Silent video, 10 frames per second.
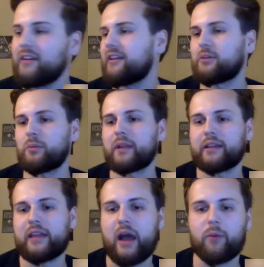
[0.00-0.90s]
is really
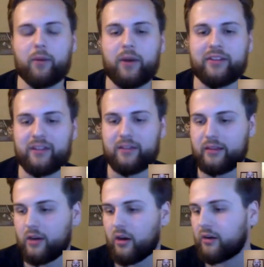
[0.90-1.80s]
not what it was at
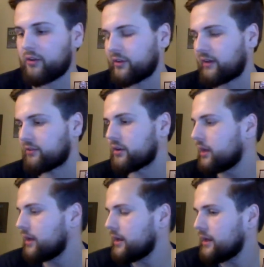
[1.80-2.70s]
the Cardinals level.
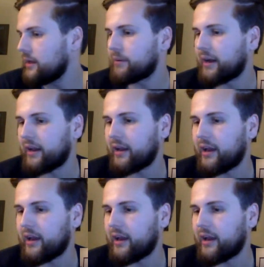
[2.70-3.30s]
But